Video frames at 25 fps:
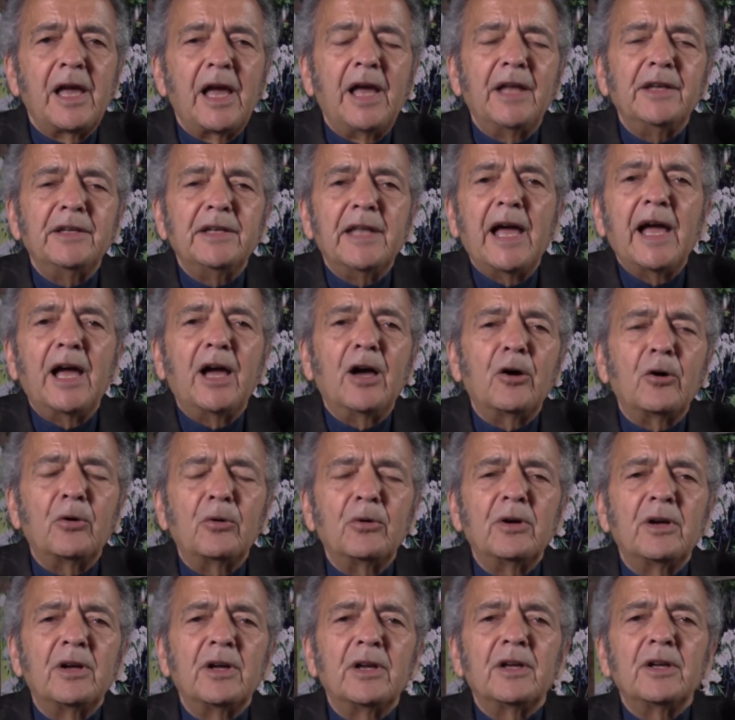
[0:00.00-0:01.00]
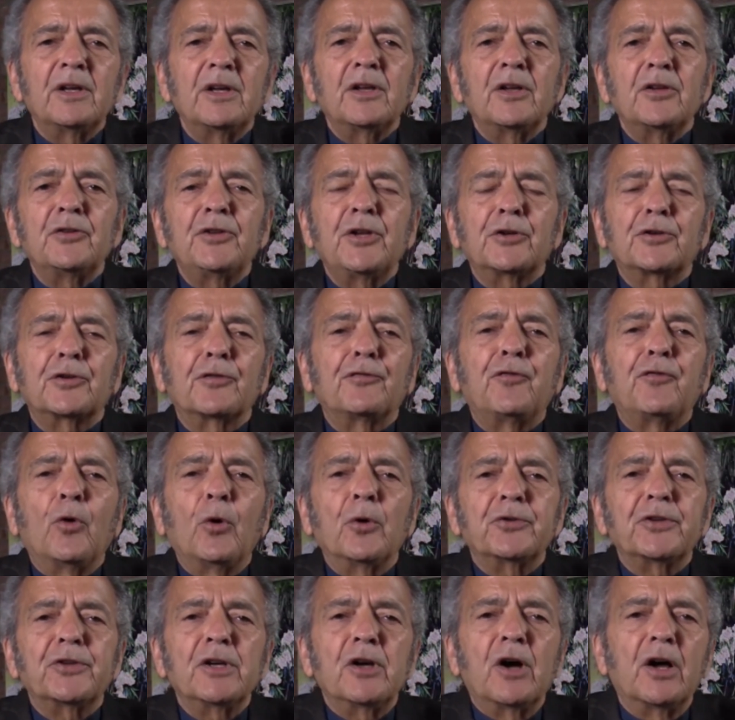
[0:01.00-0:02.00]
And now they're
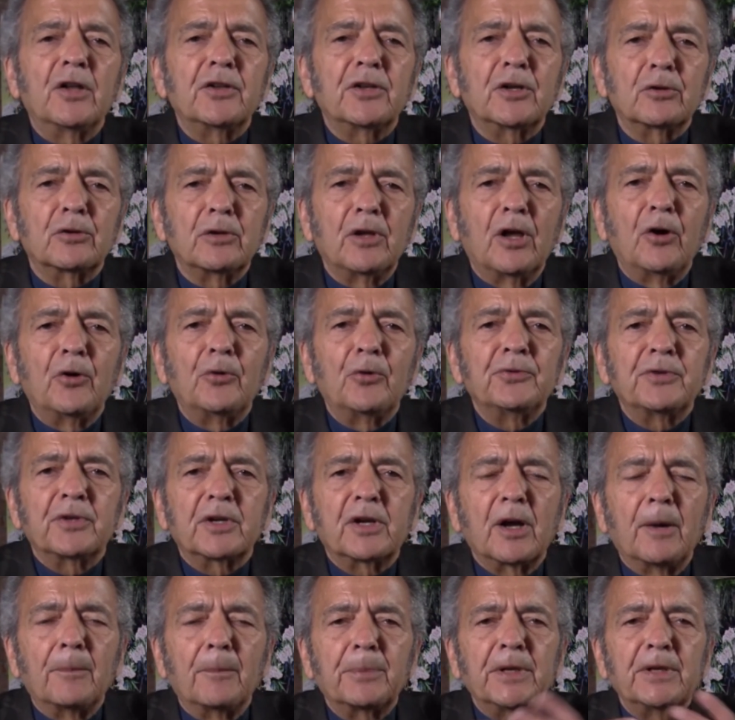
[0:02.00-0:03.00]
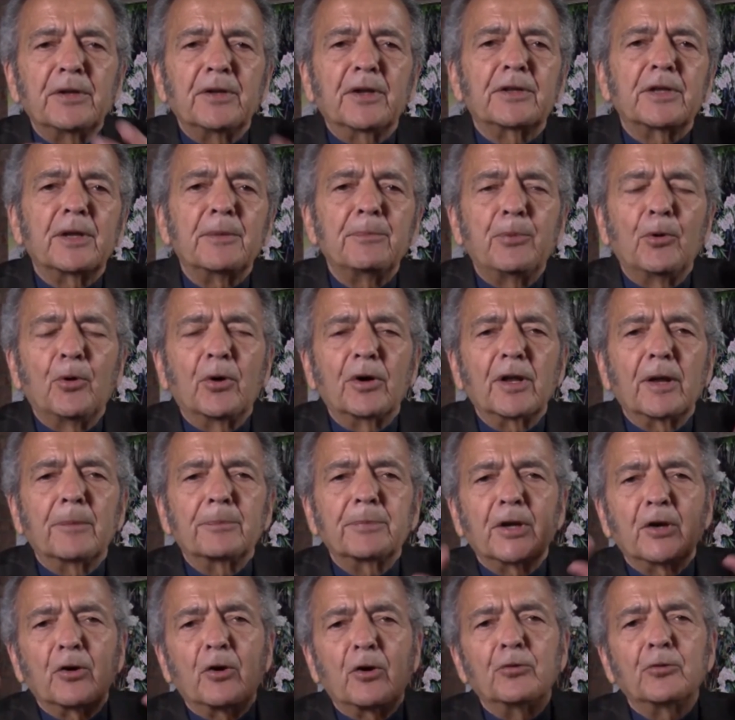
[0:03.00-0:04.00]
defaulting on their loan, the company that they bought
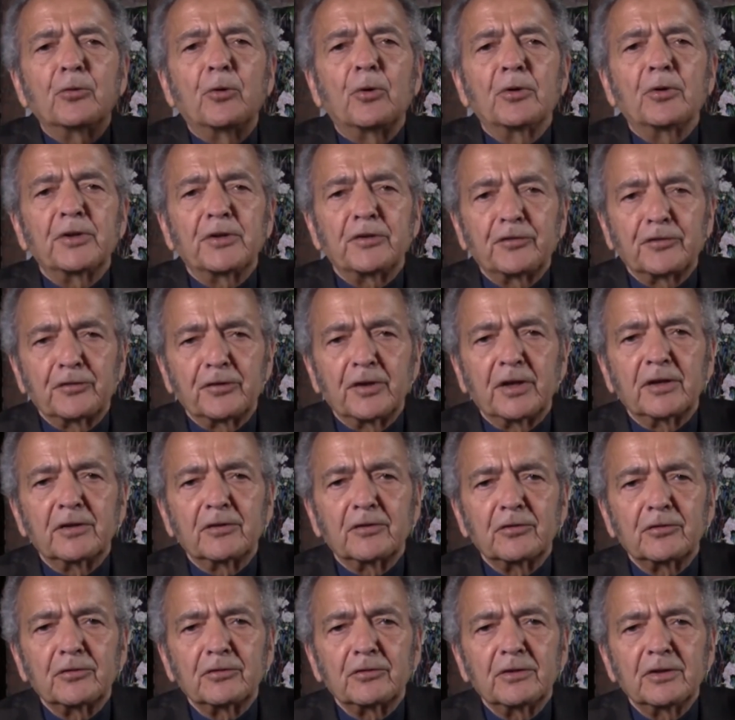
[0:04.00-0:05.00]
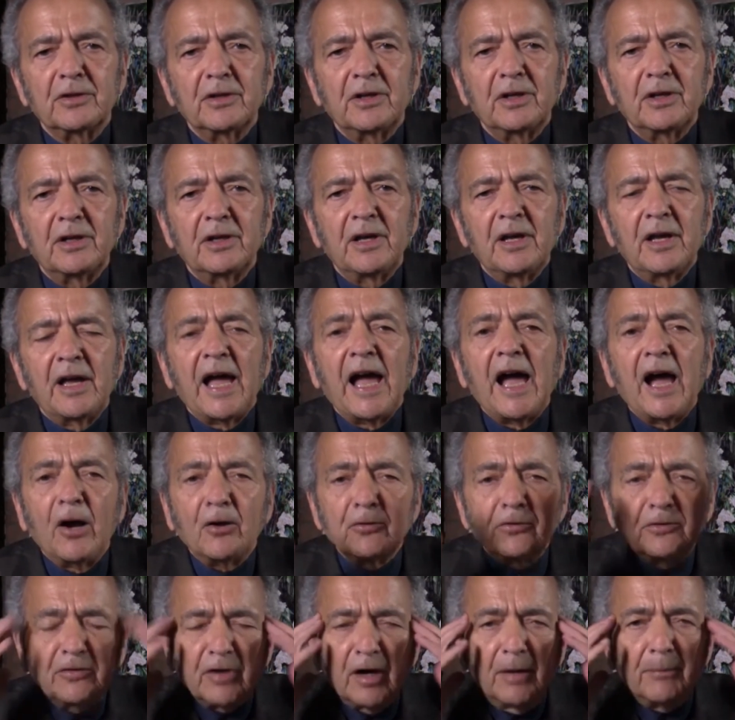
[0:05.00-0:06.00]
up that owned all these things.
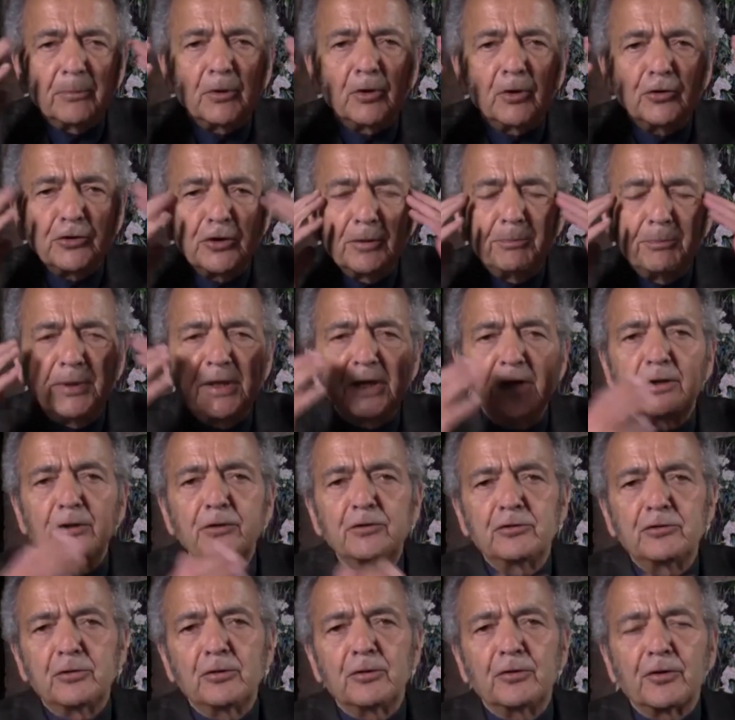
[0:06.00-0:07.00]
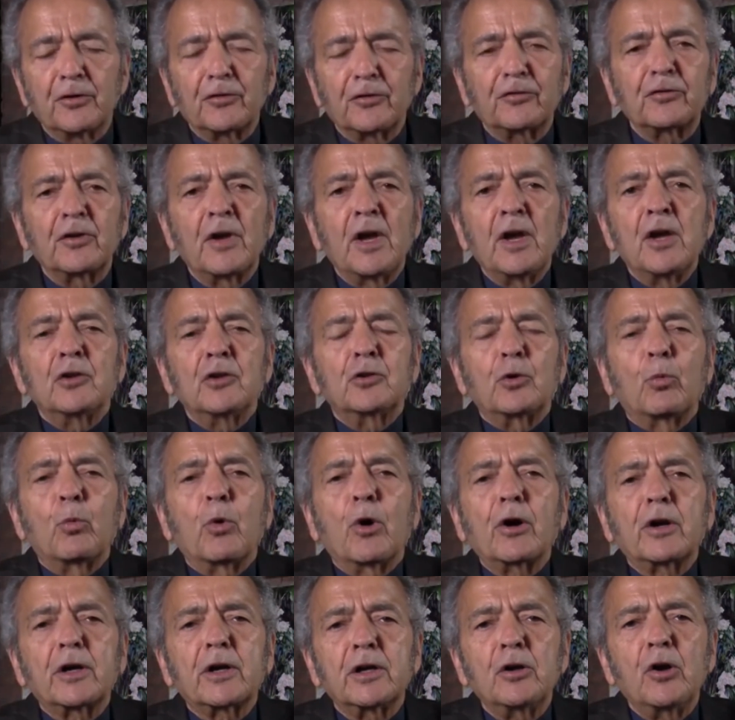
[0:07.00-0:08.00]
How dumb could you be to do this? The
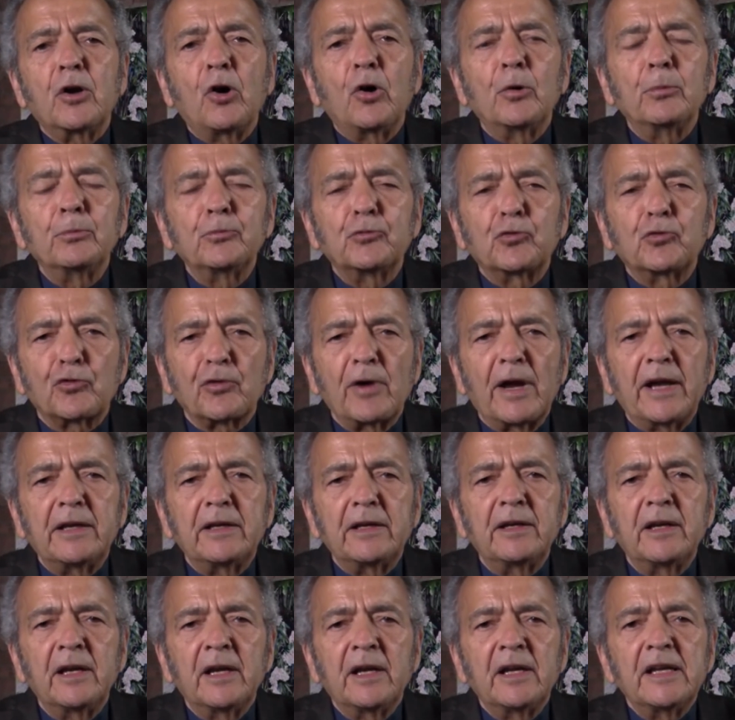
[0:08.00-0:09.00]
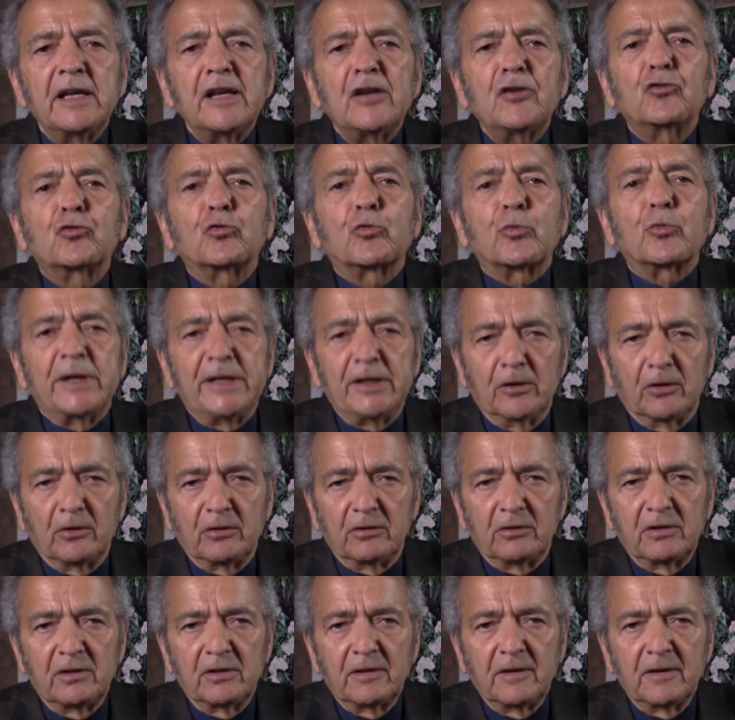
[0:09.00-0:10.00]
work at home trend is real